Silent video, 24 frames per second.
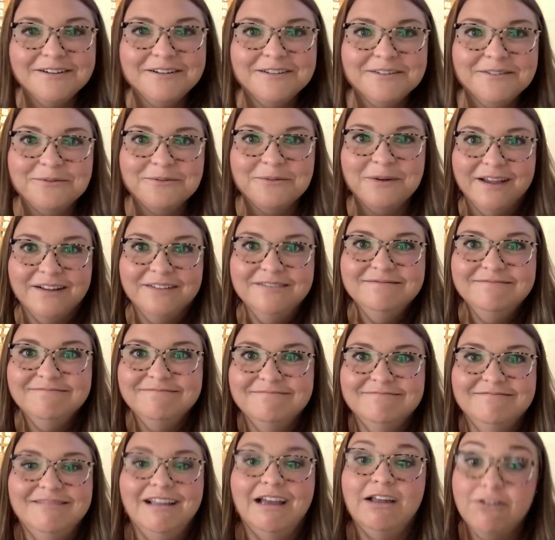Well,
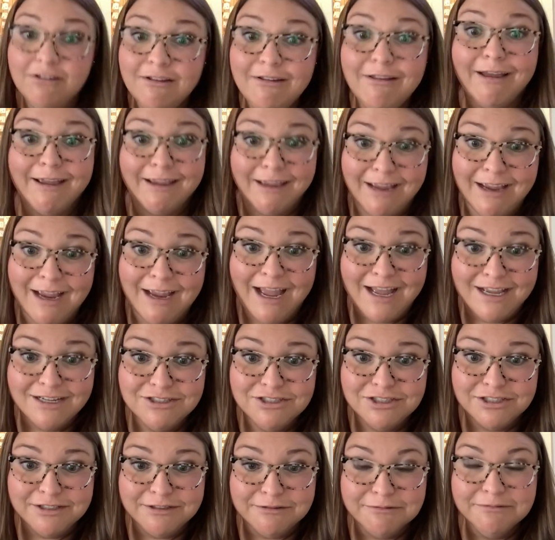they look like a guy
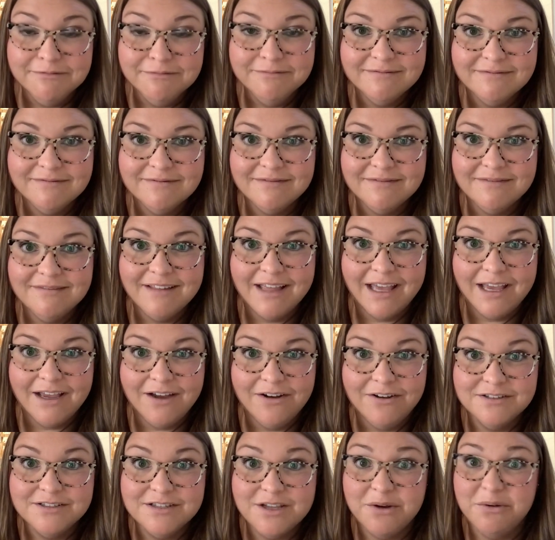shoe. They
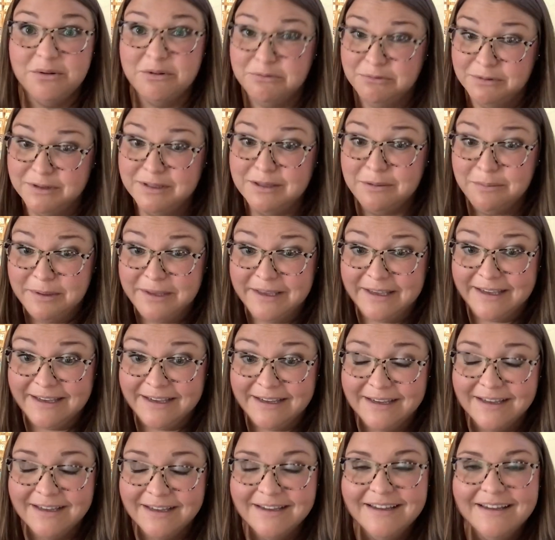also are really
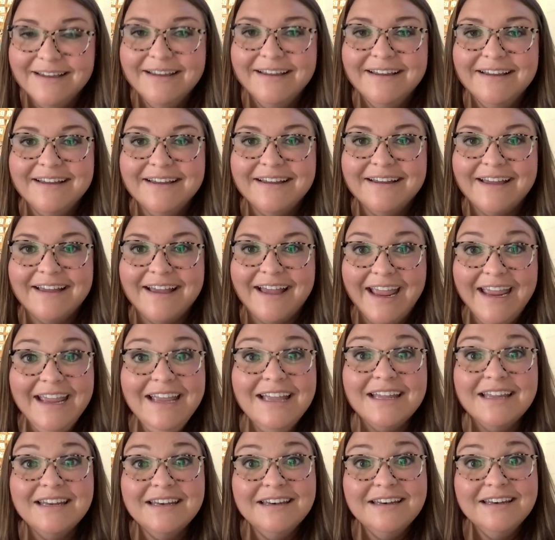big.
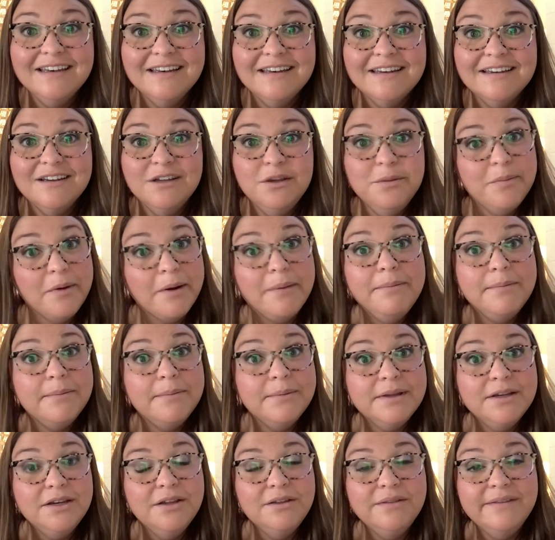And you
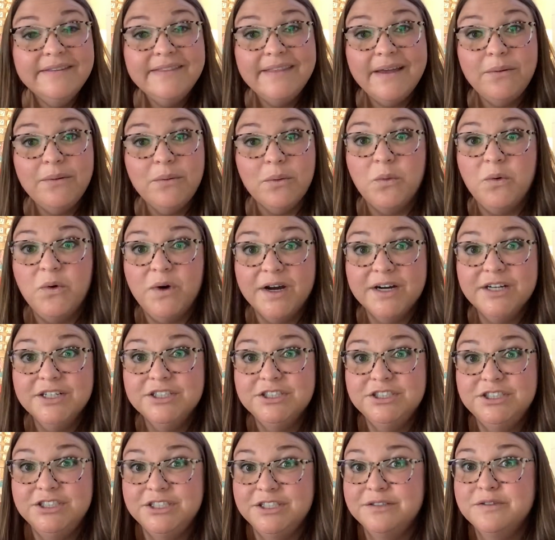probably knew that they were water
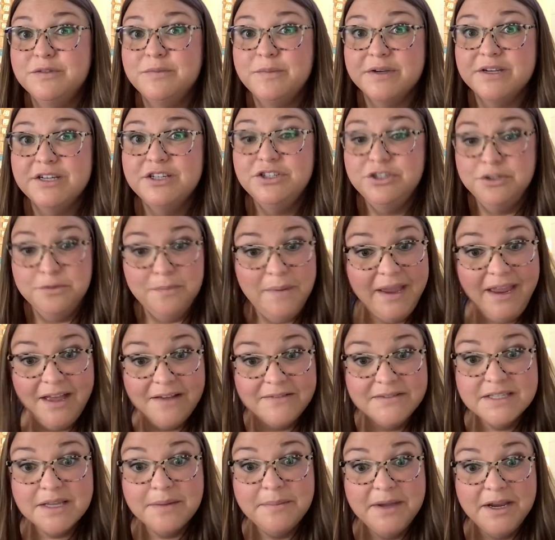shoes because you may
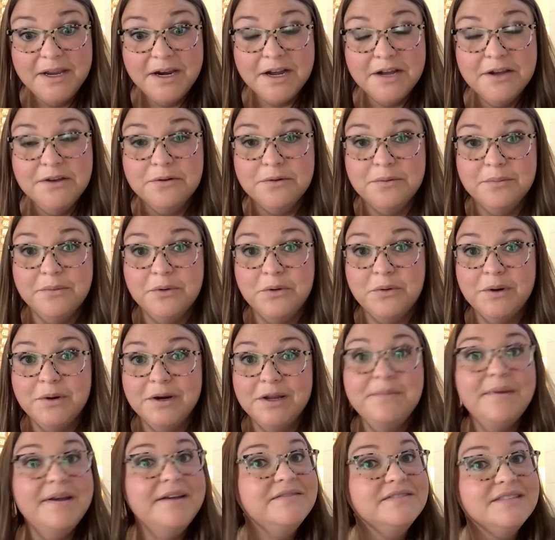have some at home, or
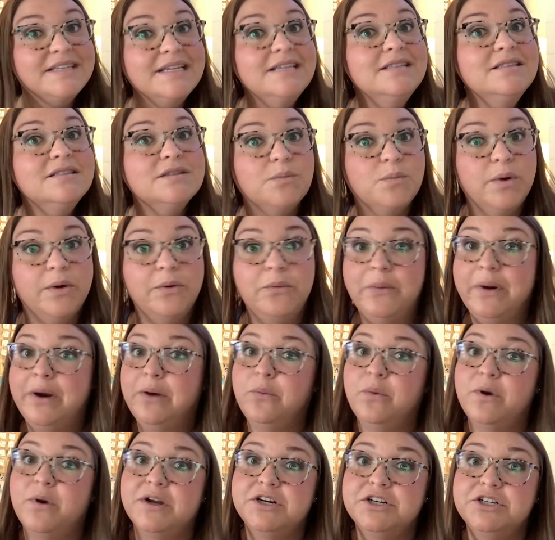you may have seen someone wear
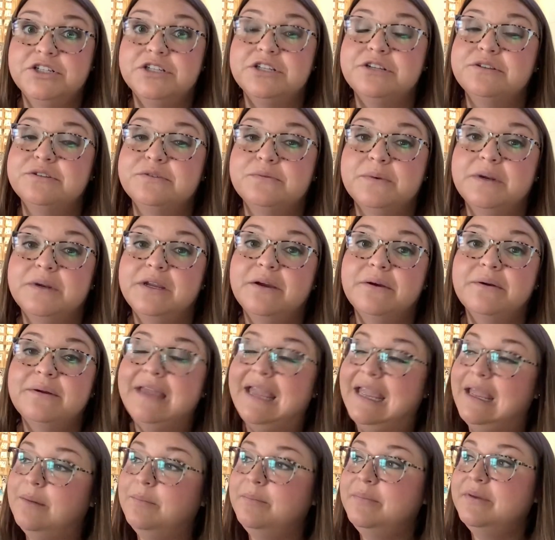water shoes when you go
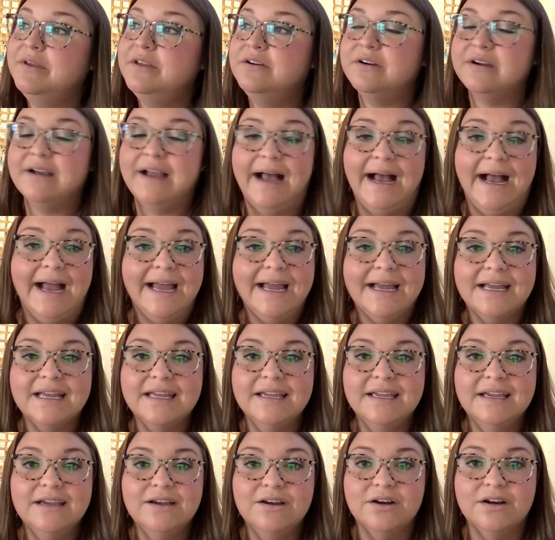camping or
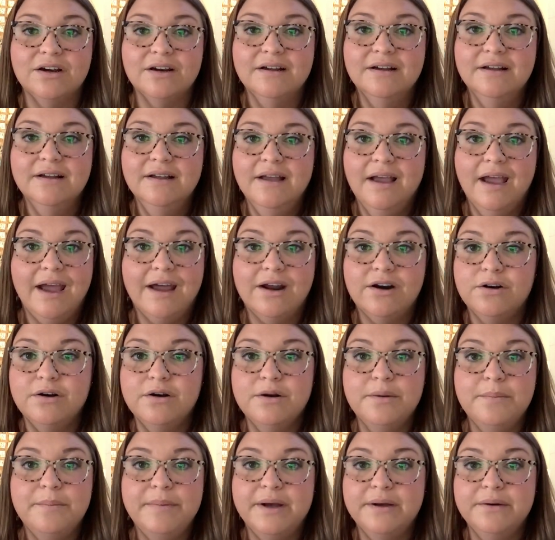kayaking or out on
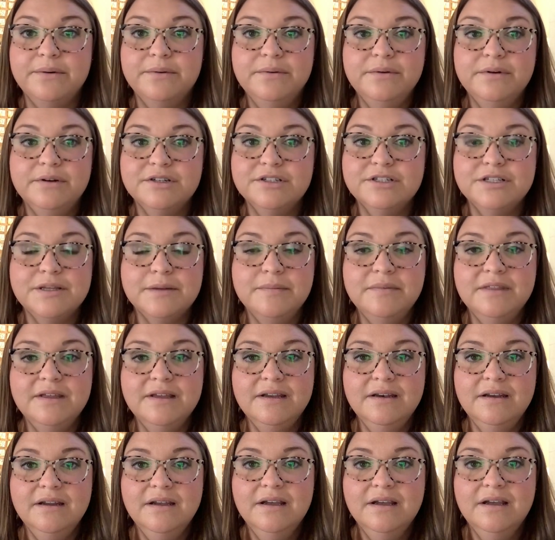a boat or
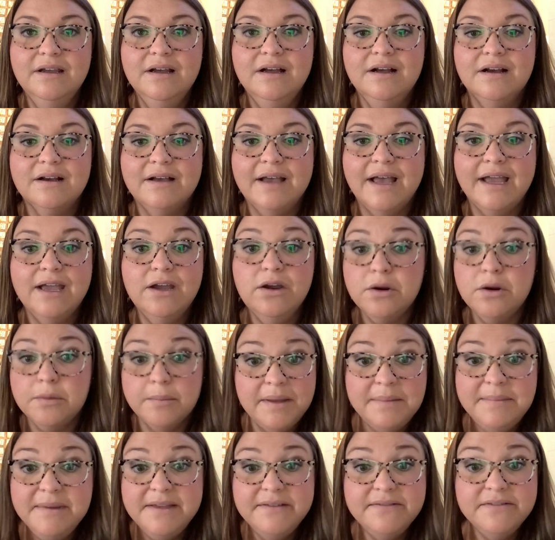something. Okay, or
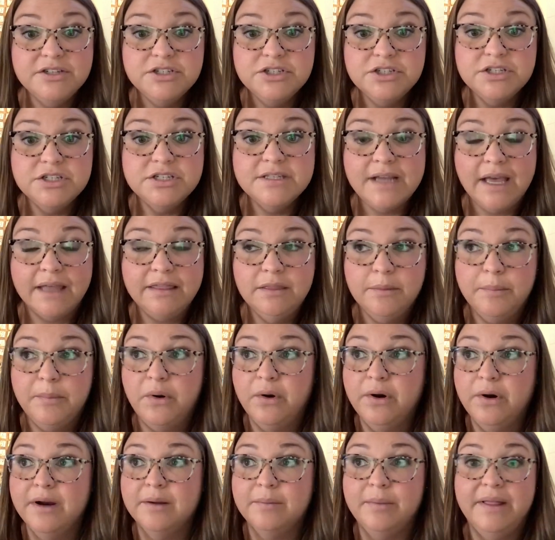maybe even just at the
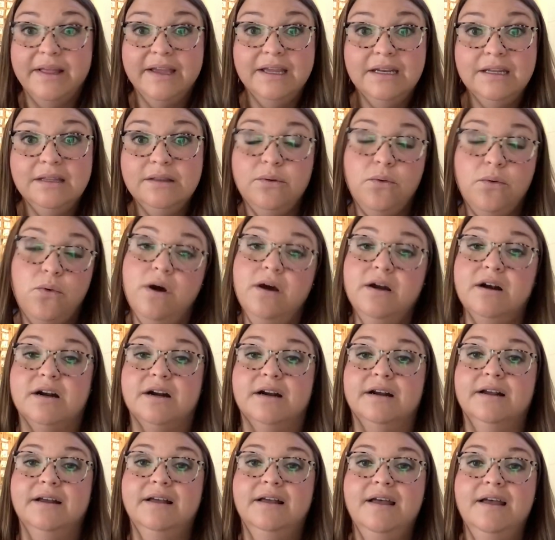park playing in the
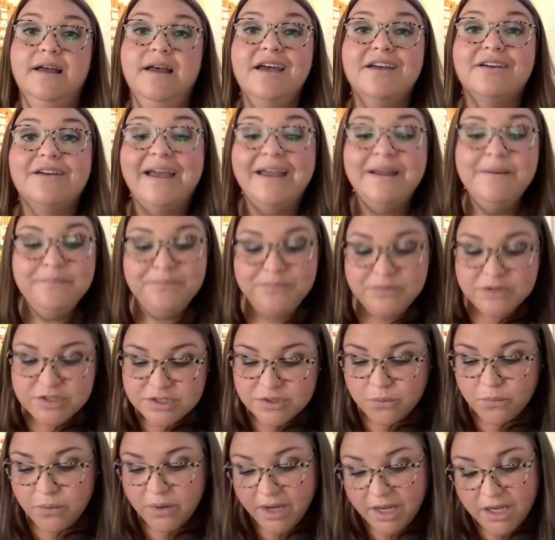water. Okay,
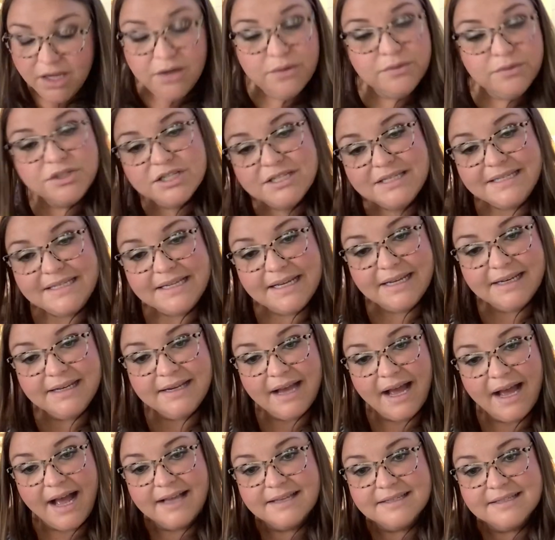so what you just did,
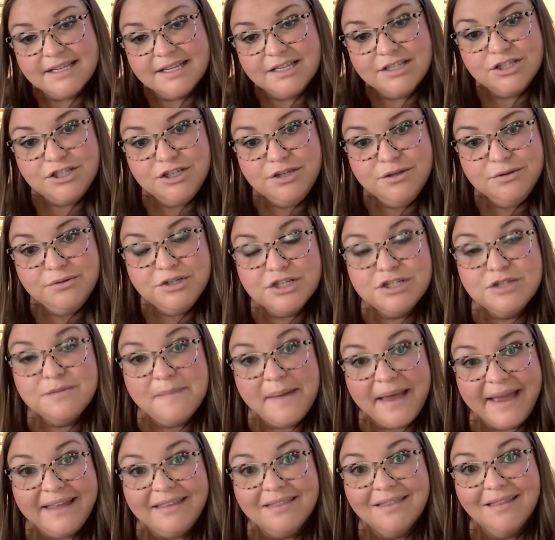guys, is you just
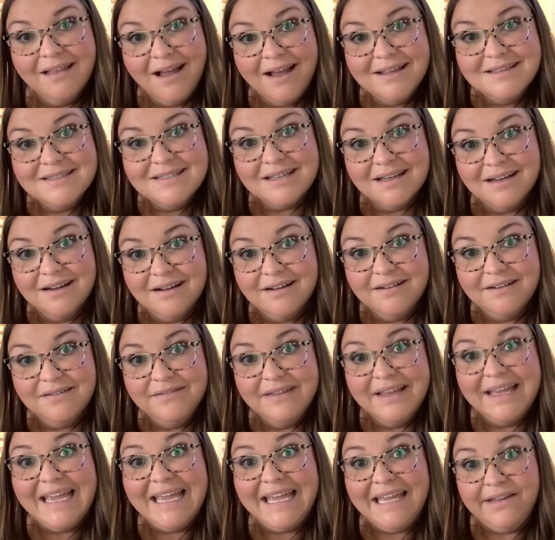made lots of
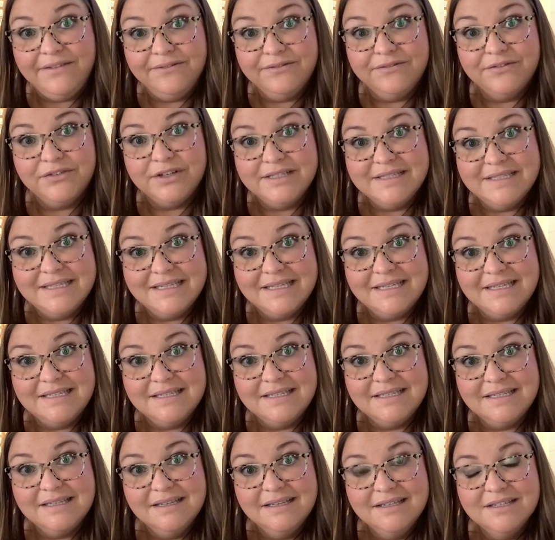
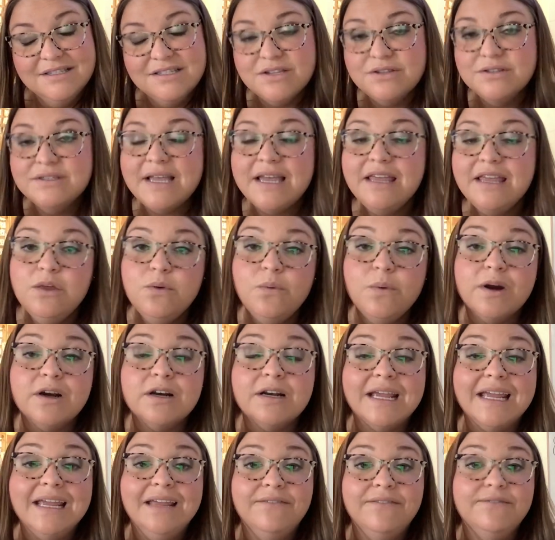inferences. So say the
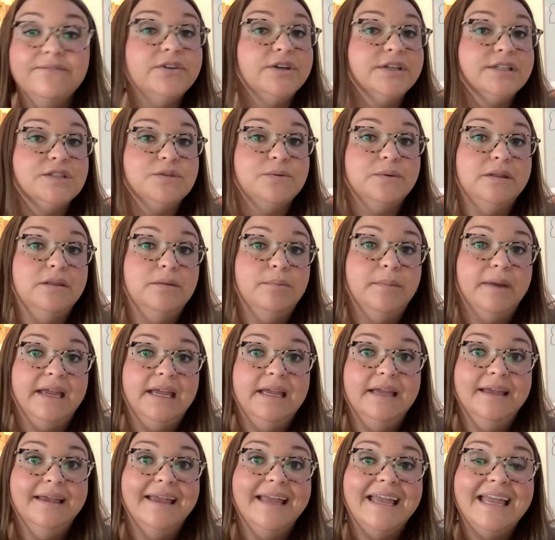word inference with
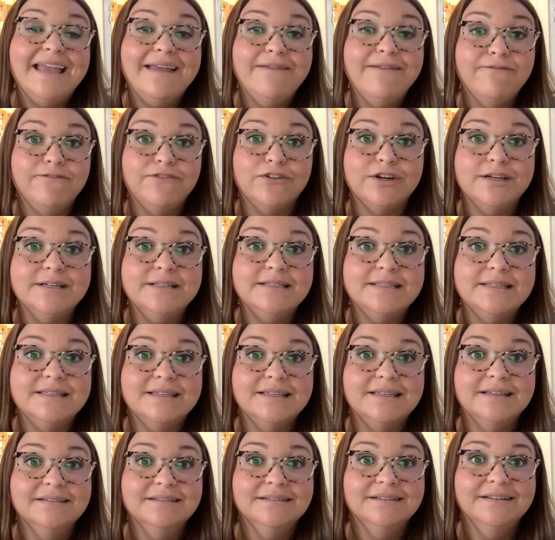me.
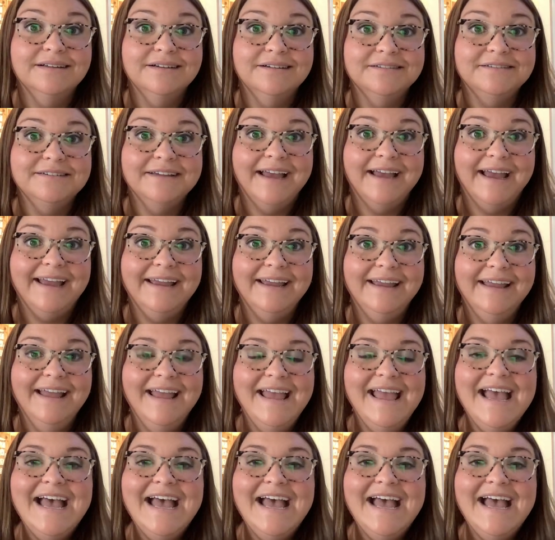Inference. Okay.